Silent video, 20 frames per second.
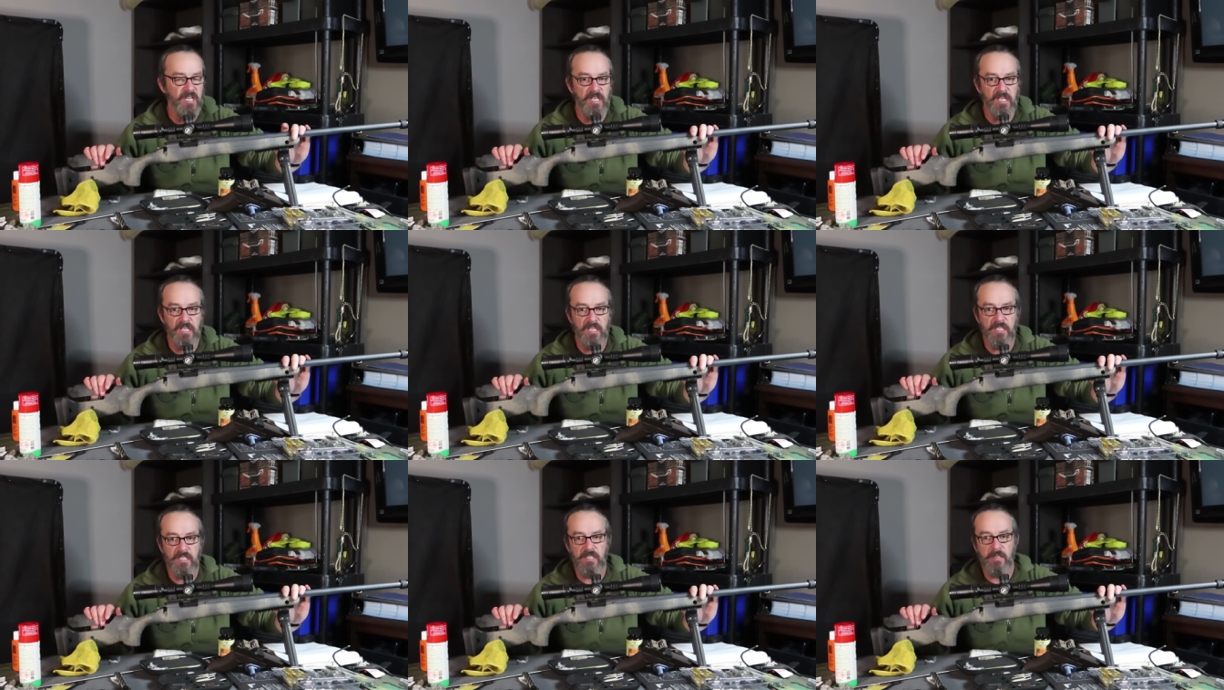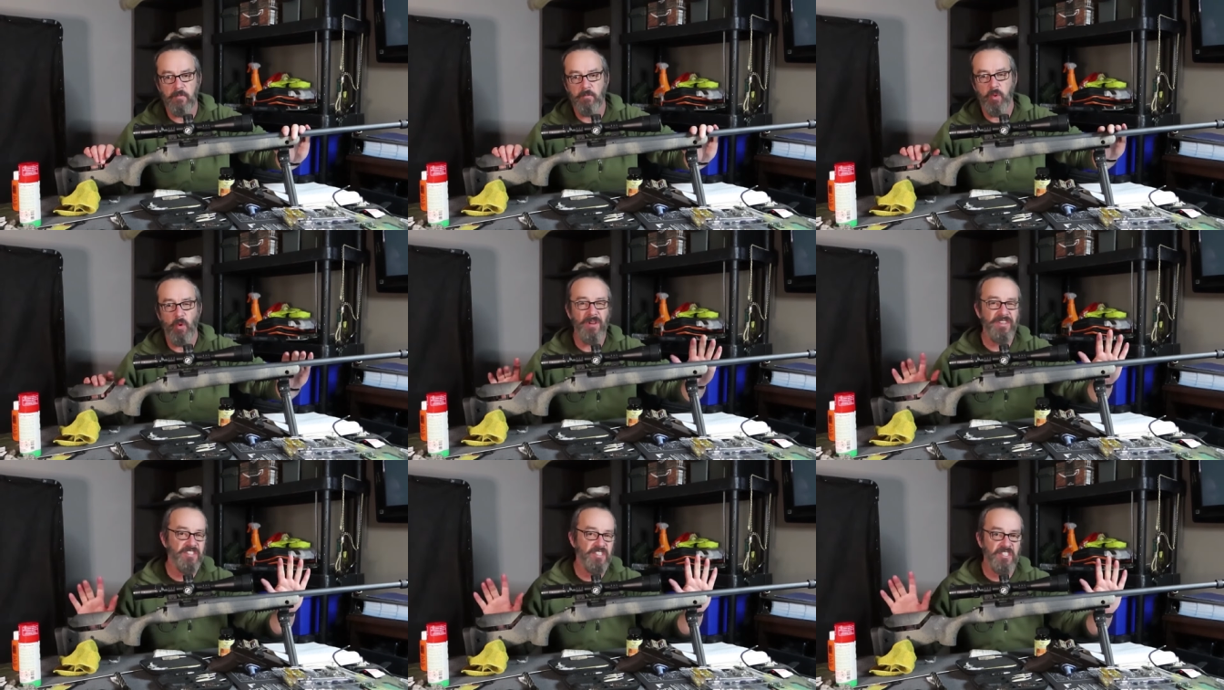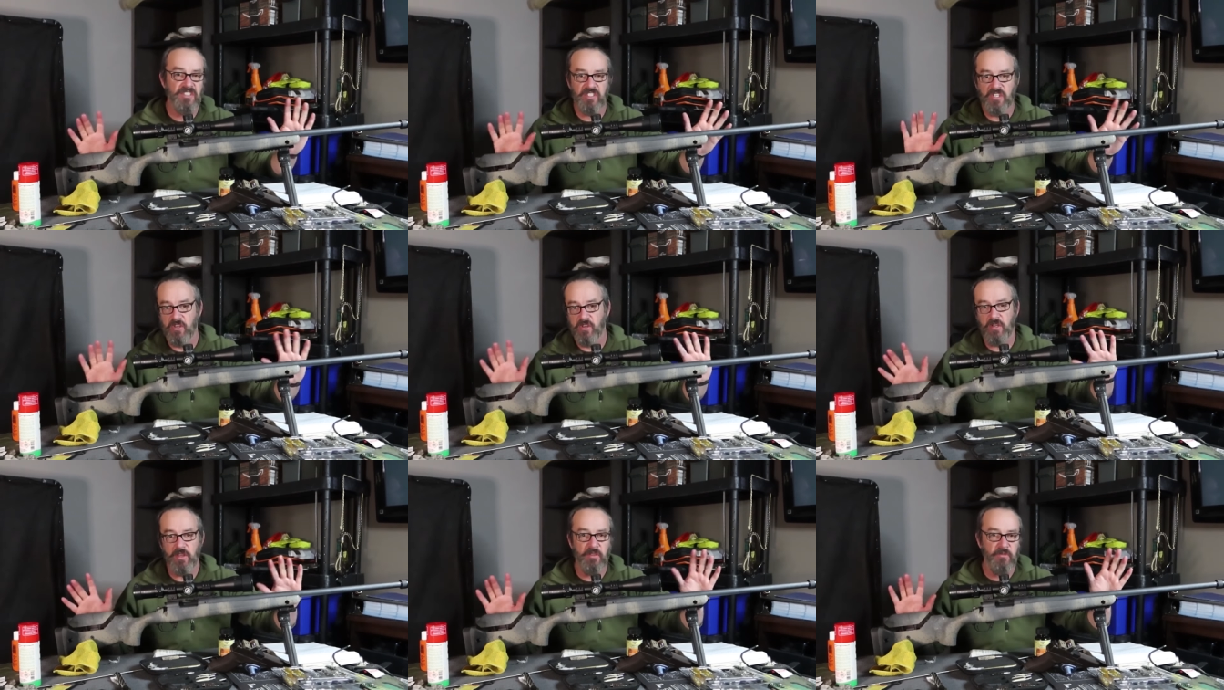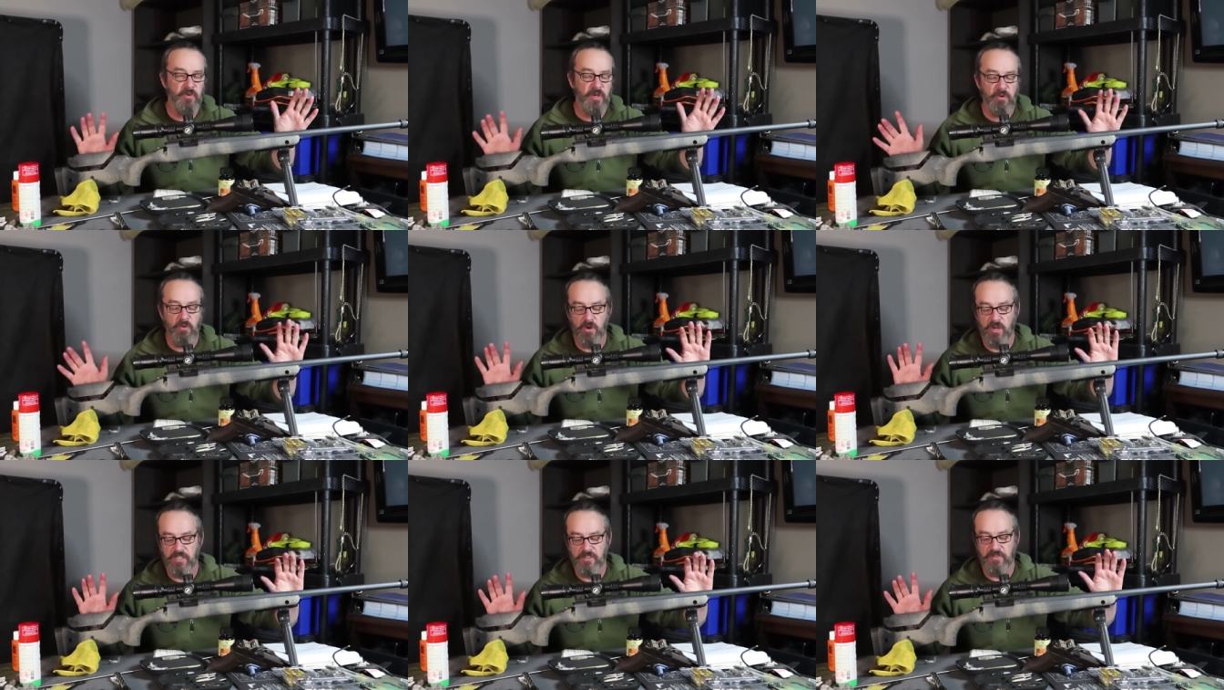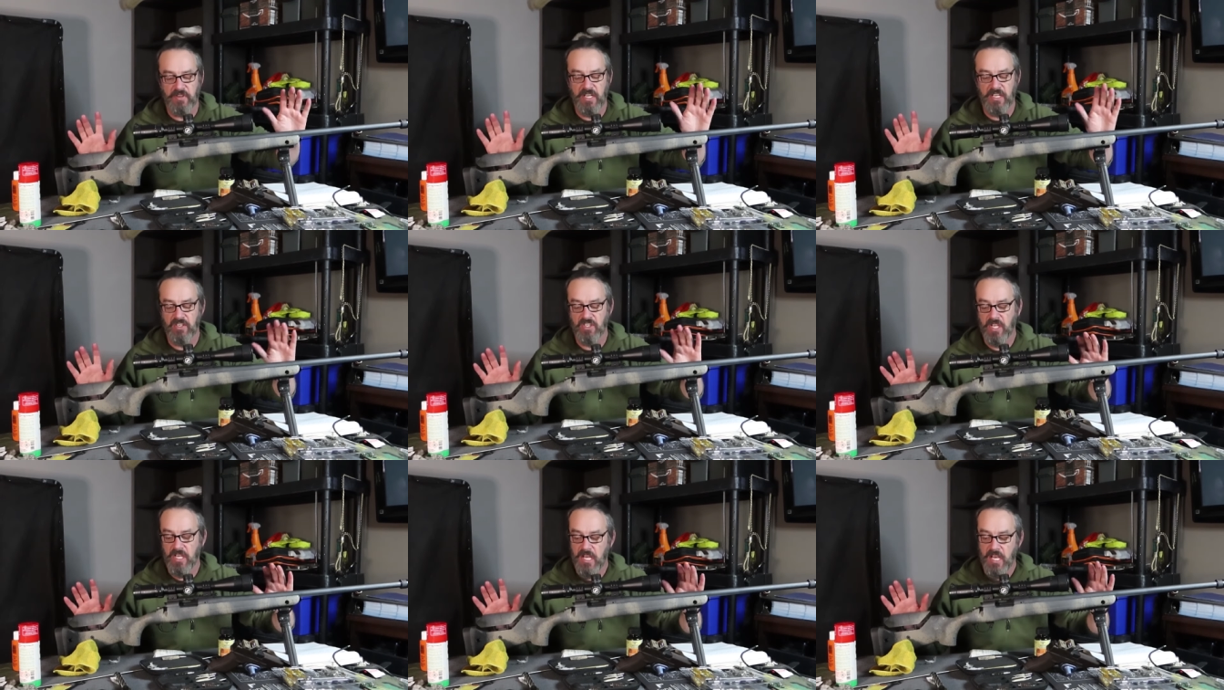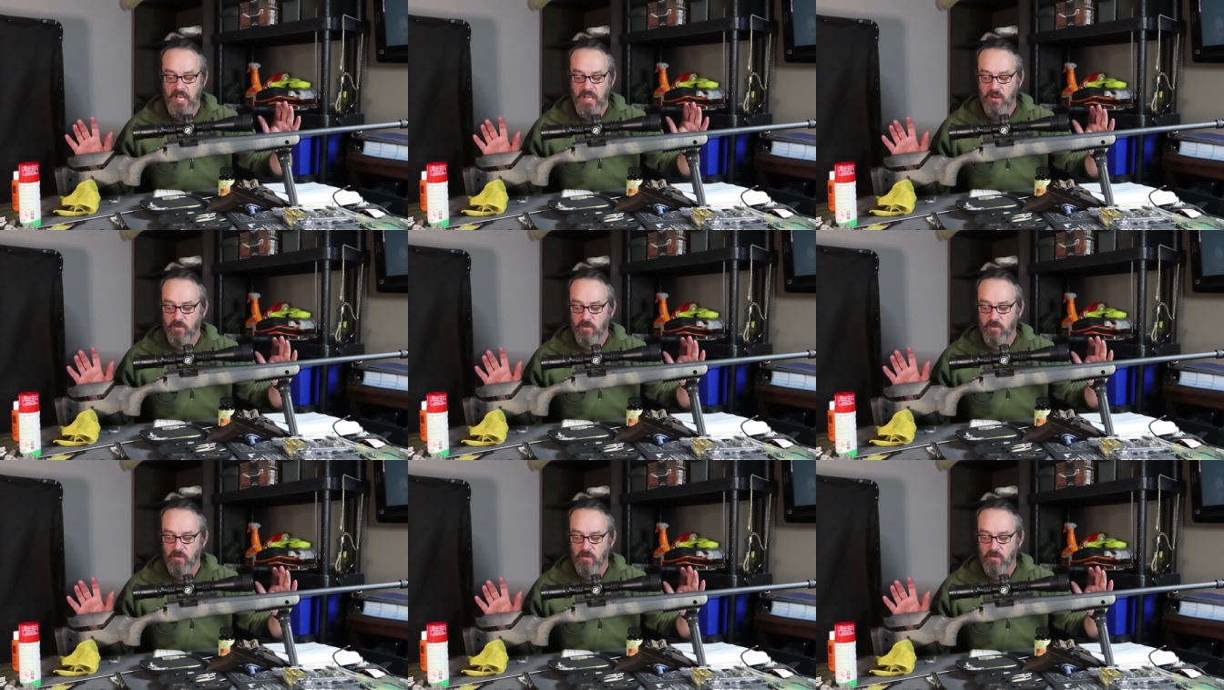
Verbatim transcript: uh, point six zero to three quarters of an inch.